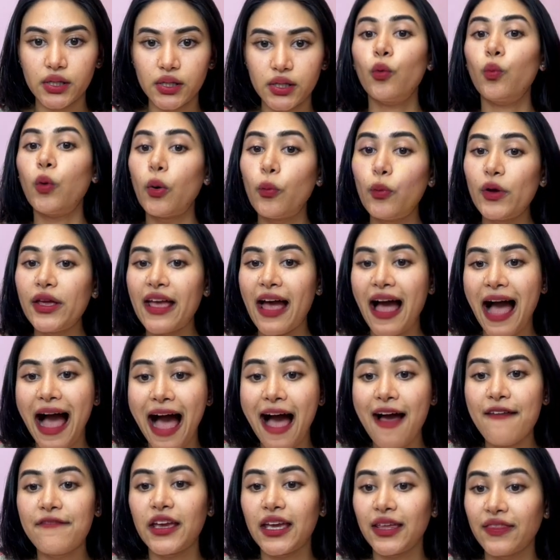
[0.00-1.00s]
what we
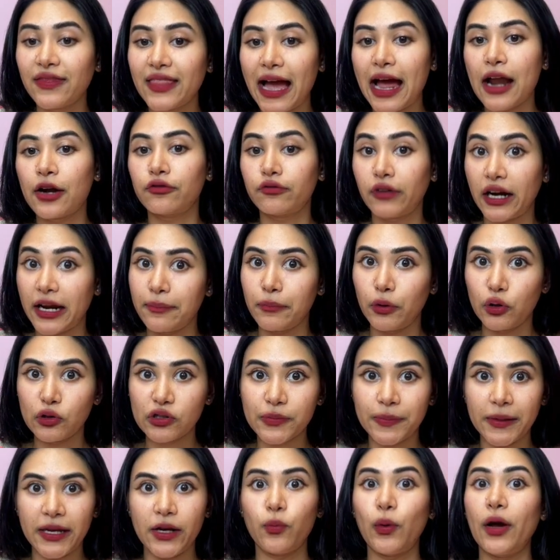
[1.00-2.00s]
have in that
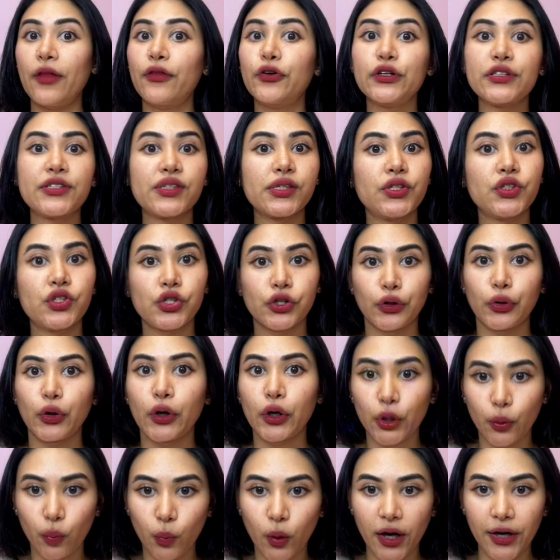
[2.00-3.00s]
rightmost bit, whether it's a 0
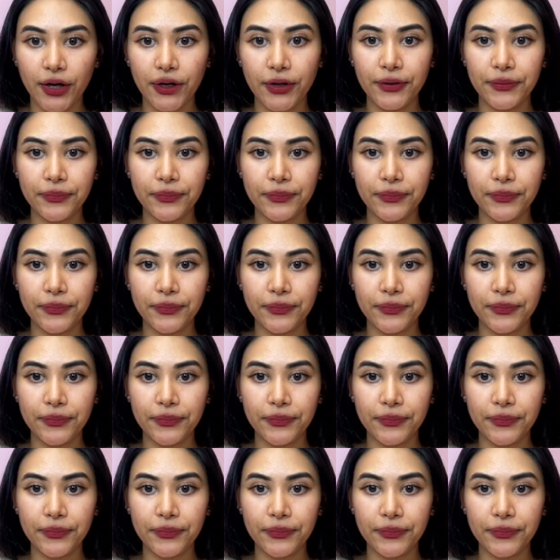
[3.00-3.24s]
or 1.